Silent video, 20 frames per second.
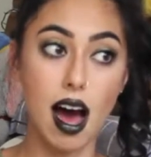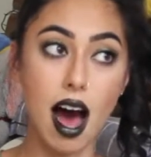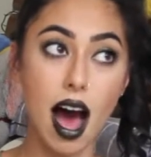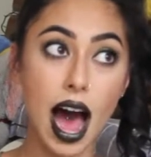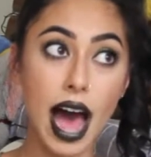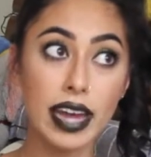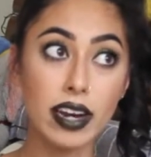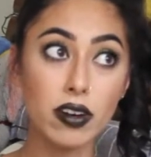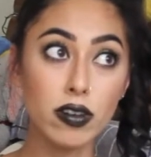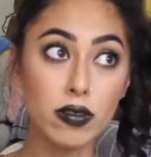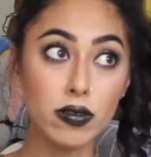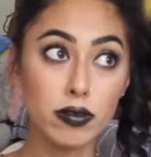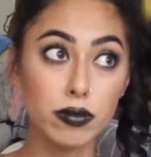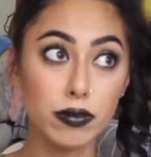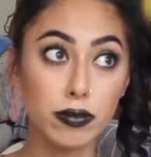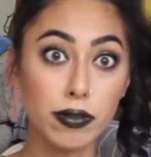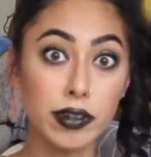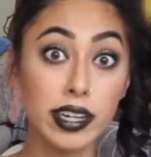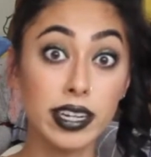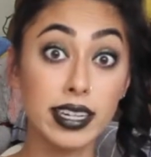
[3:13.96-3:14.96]
I don't
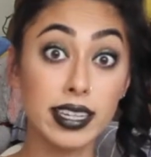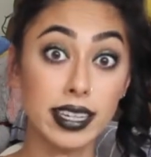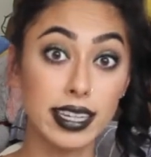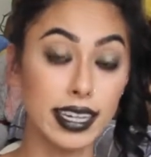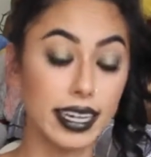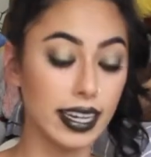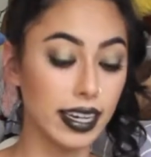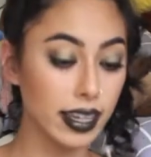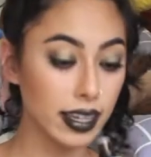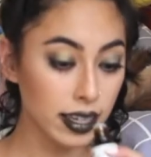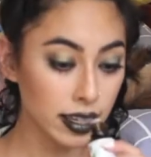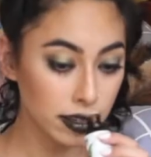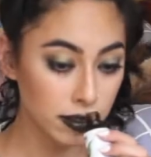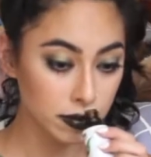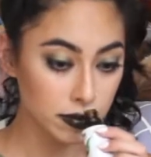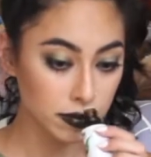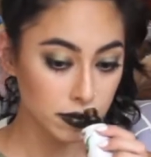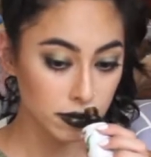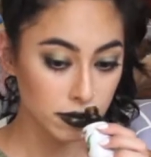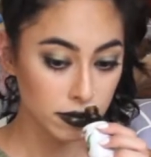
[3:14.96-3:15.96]
really
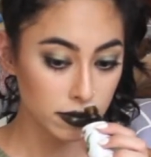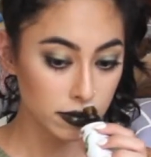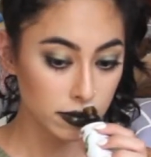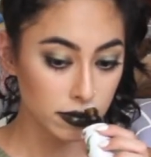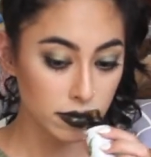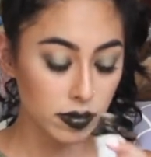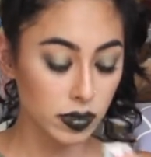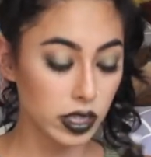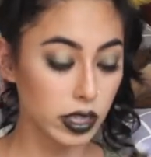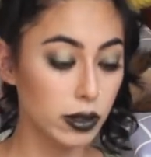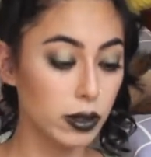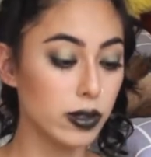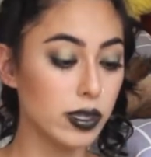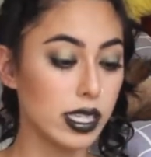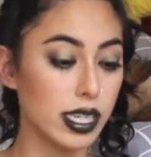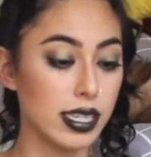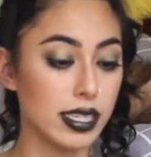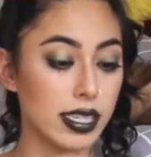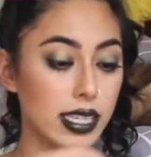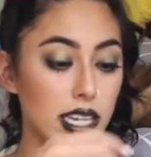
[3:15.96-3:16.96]

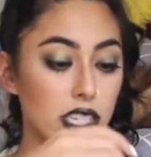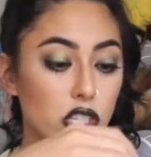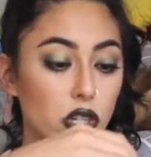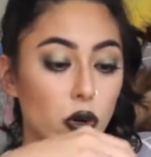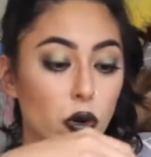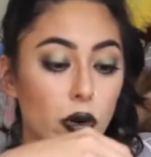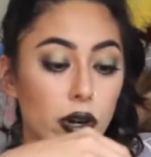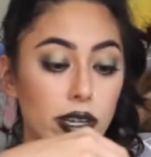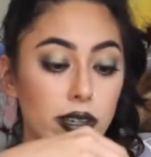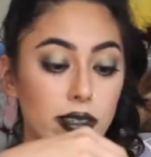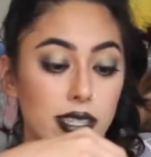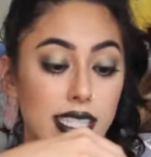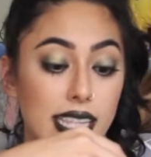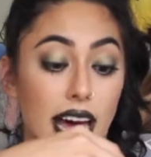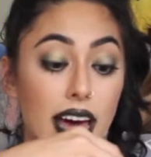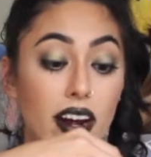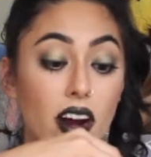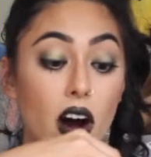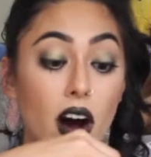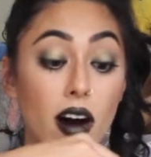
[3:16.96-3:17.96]
use essential oils
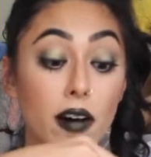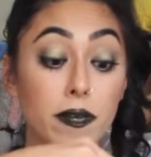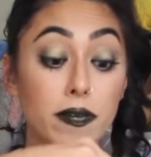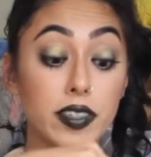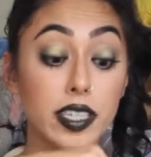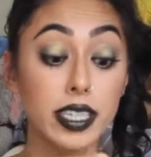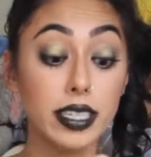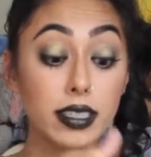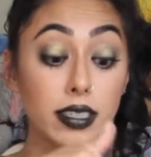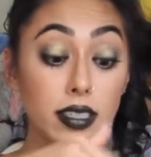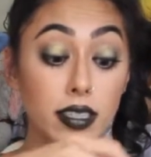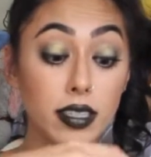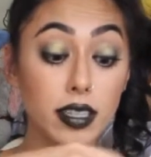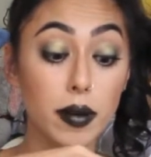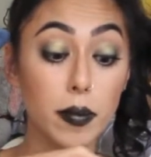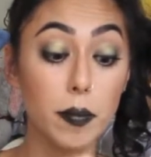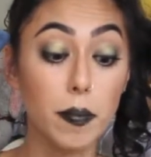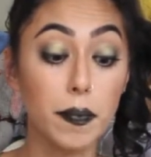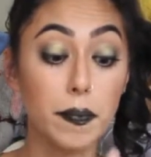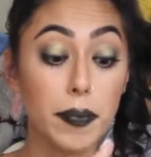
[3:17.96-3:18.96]
that often,
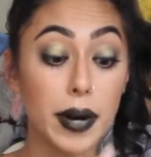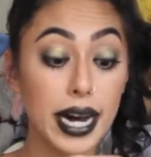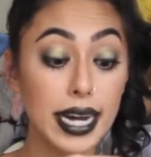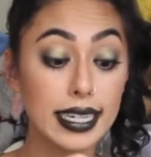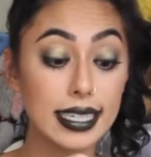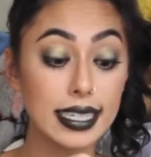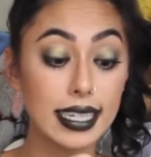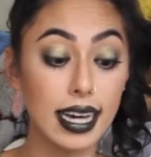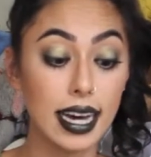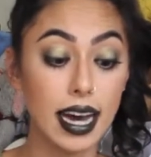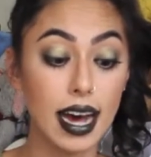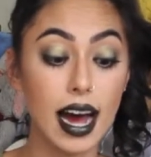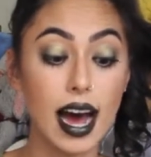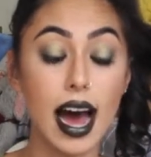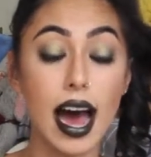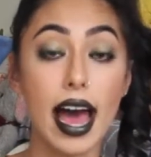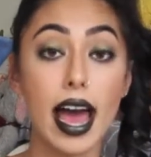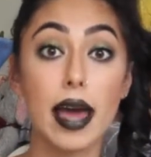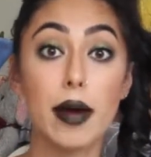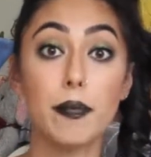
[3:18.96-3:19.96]
but
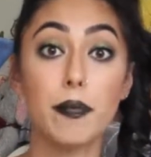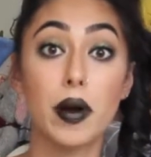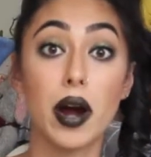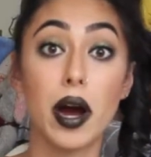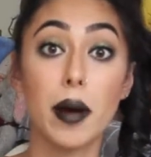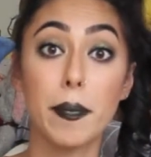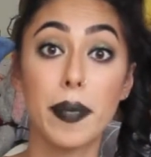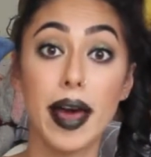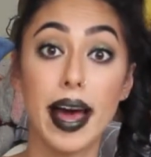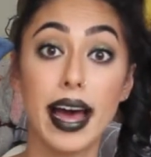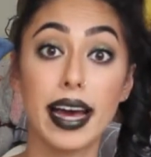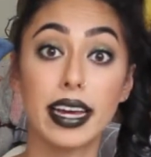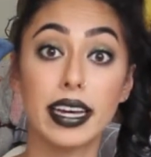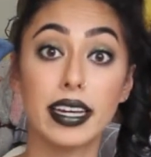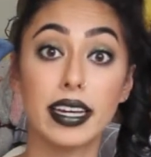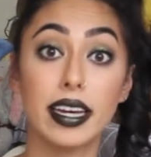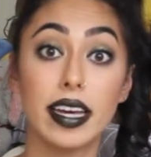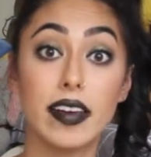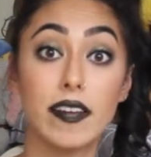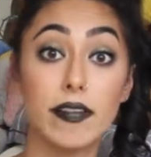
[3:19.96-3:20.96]
I brought back,
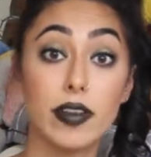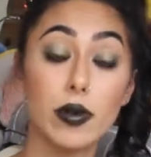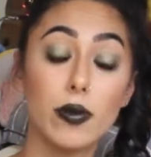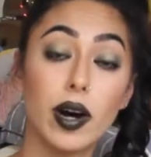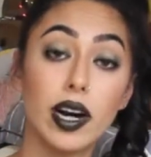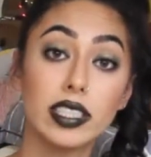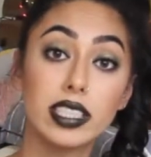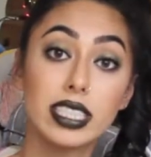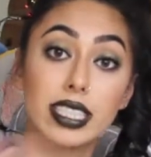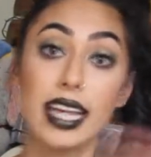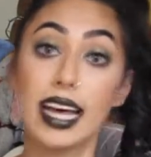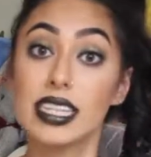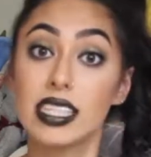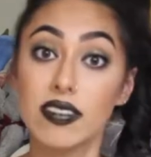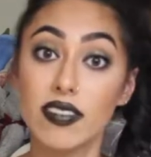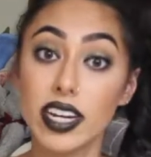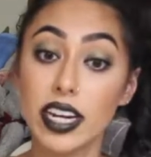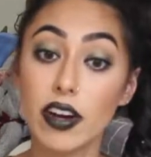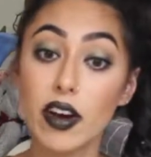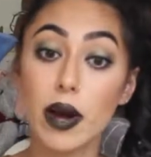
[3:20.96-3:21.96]
if you watched last
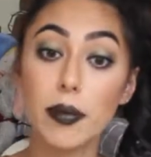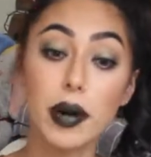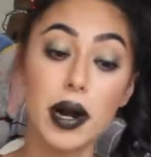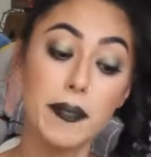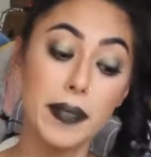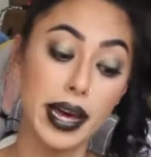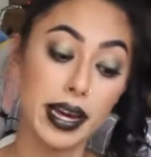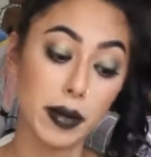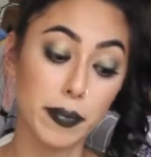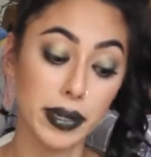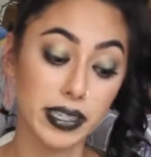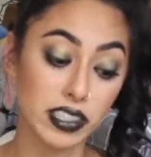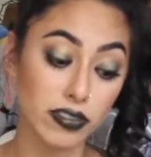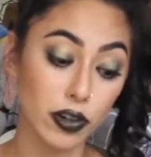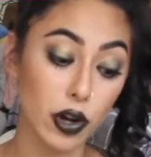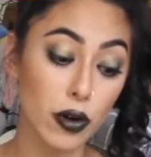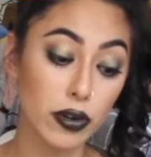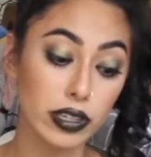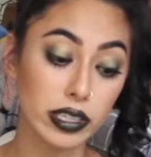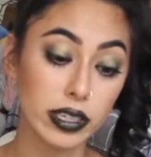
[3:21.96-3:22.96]
video, I brought back a bunch of
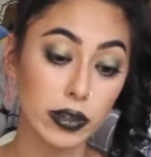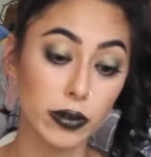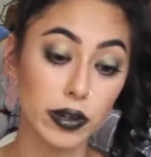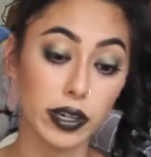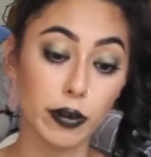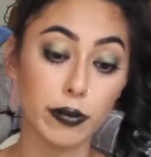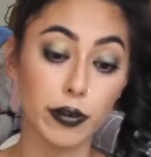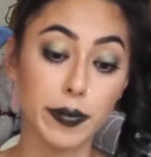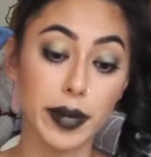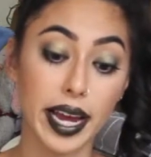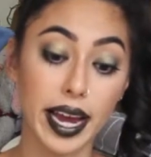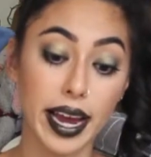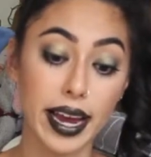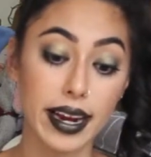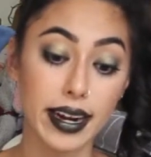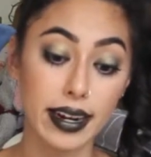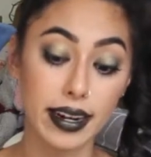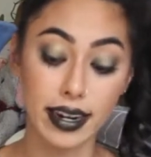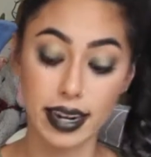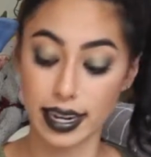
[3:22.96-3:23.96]
coconut oil for my
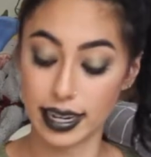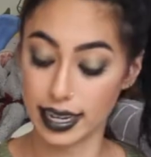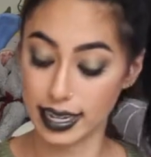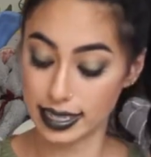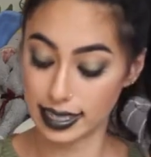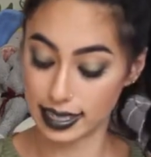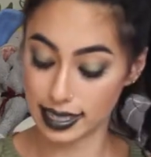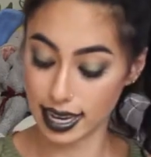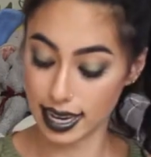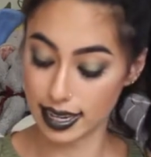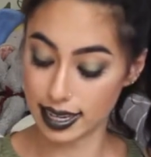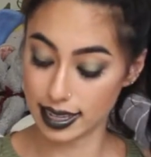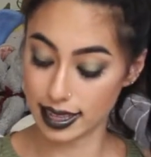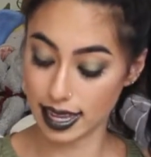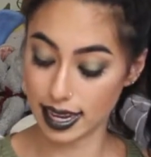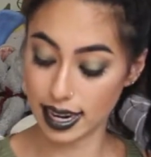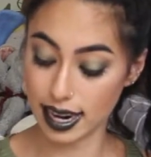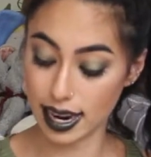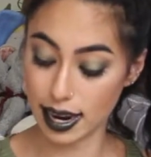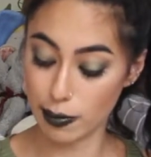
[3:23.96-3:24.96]
hair, and I decided
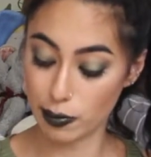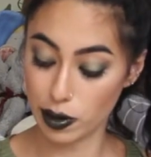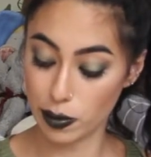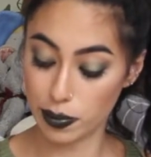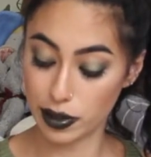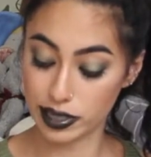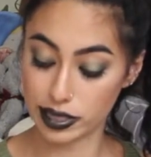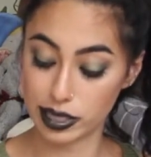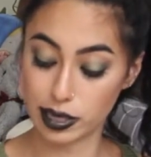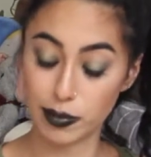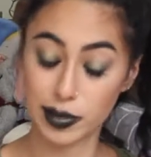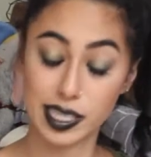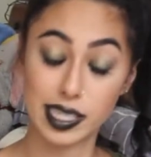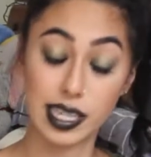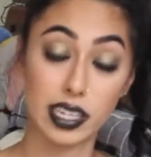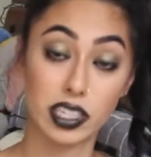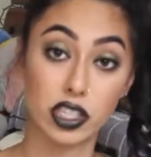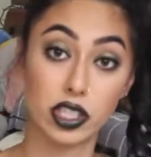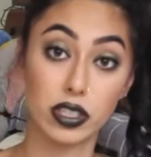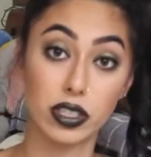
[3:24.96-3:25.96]
that I would put some
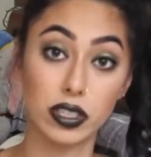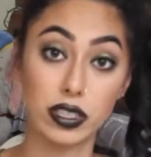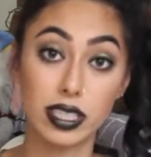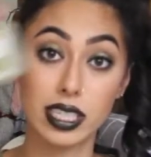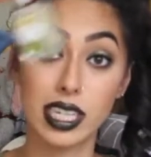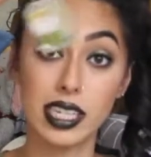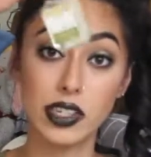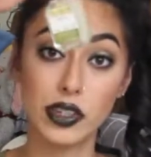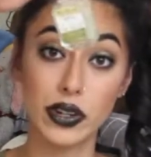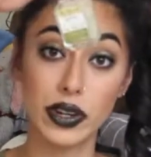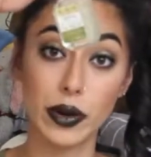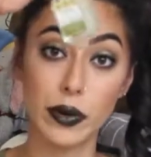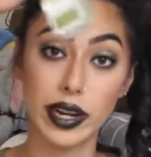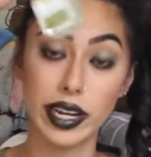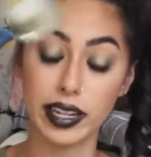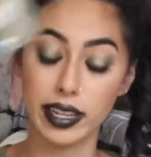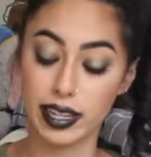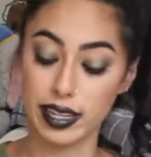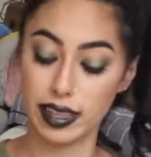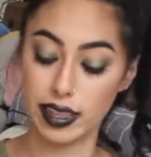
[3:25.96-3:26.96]
essential tea tree
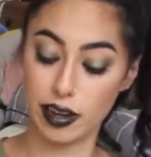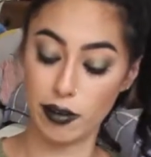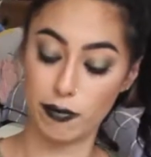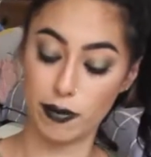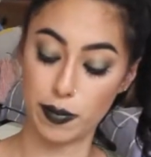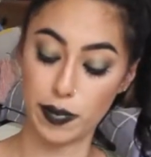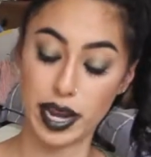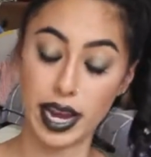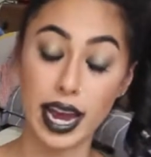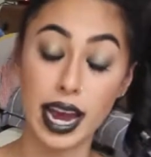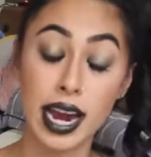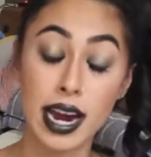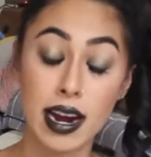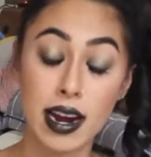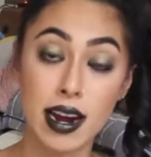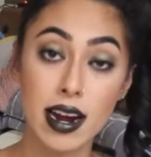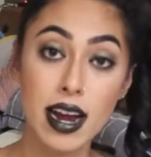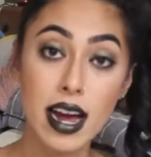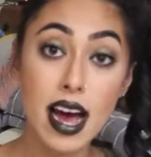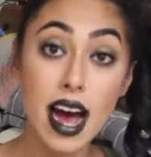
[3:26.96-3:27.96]
oil in there for my
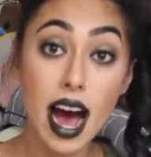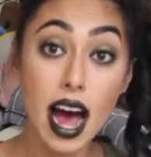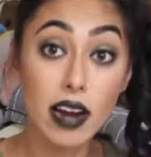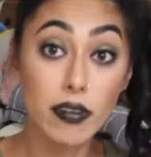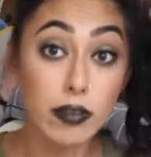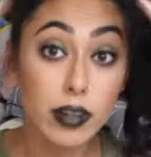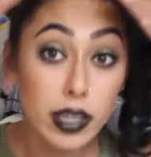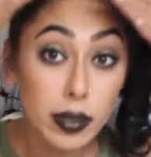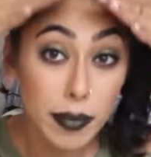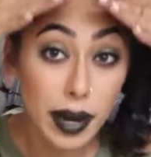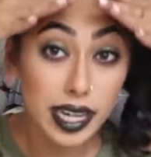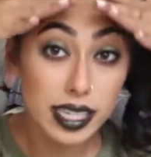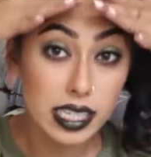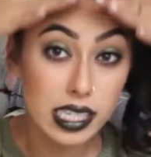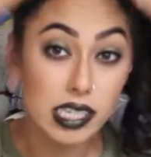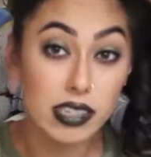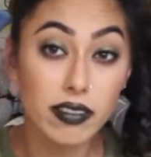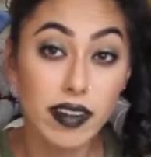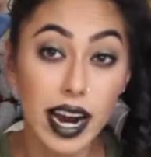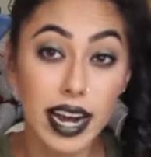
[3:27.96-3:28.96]
hair. I have really bad
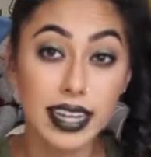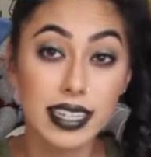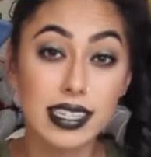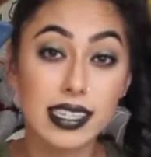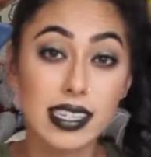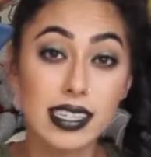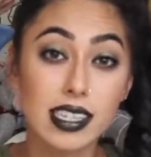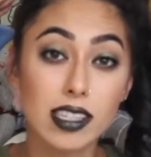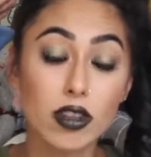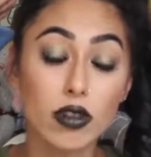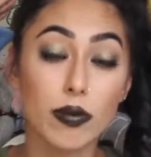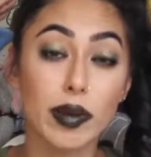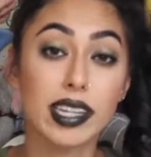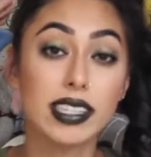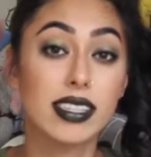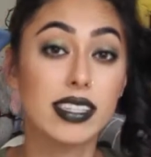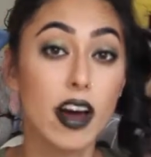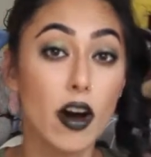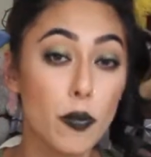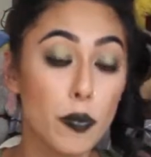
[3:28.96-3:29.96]
psoriasis through my
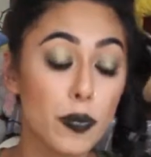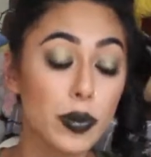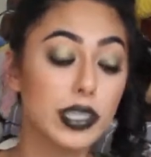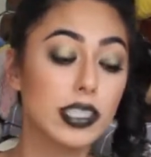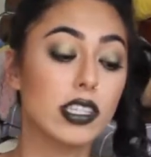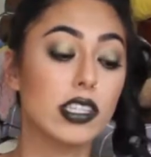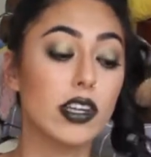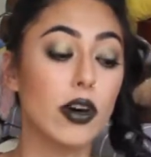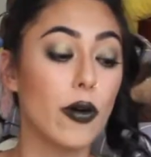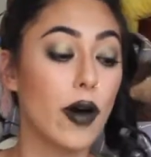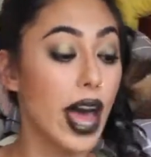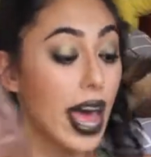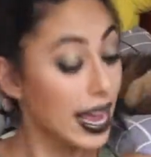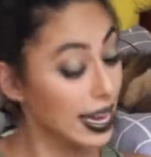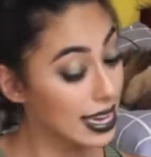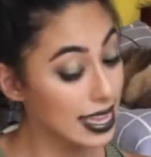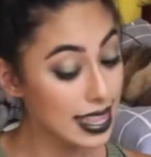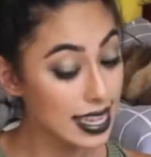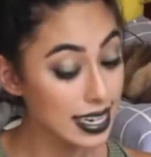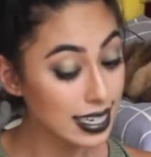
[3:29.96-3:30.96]
scalp, so
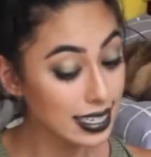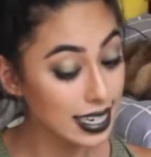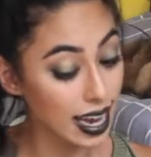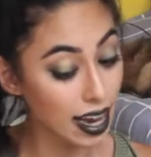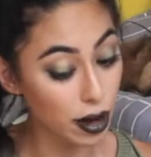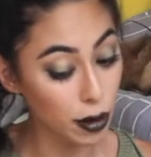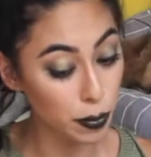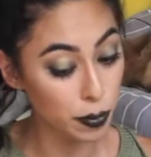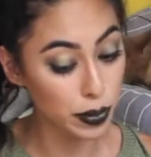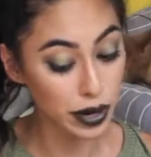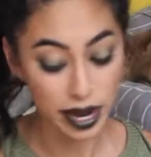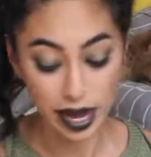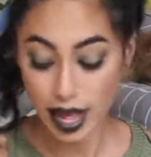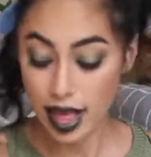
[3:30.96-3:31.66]
anything to help.